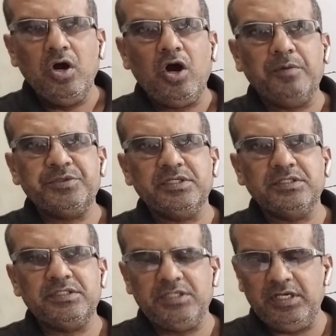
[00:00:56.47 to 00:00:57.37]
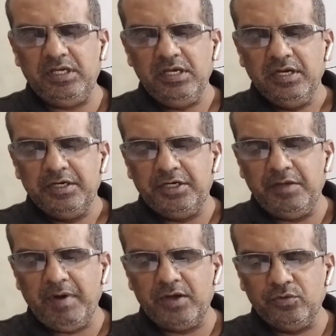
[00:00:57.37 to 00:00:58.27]
Option C,
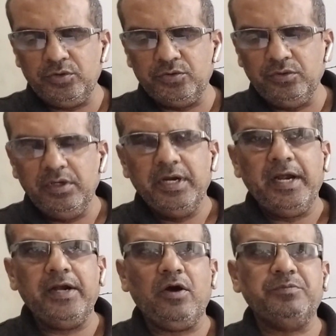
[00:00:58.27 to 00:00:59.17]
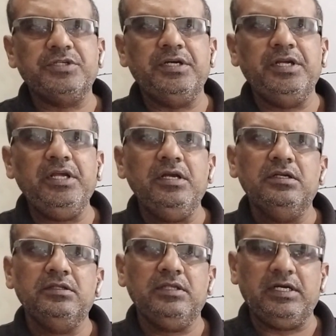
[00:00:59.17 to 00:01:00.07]
D by root 2. And option D,
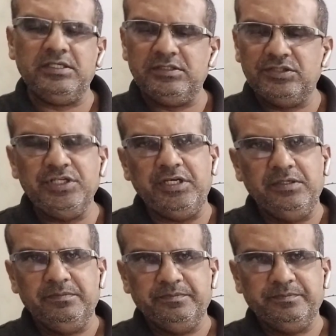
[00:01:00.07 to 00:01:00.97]
that is D.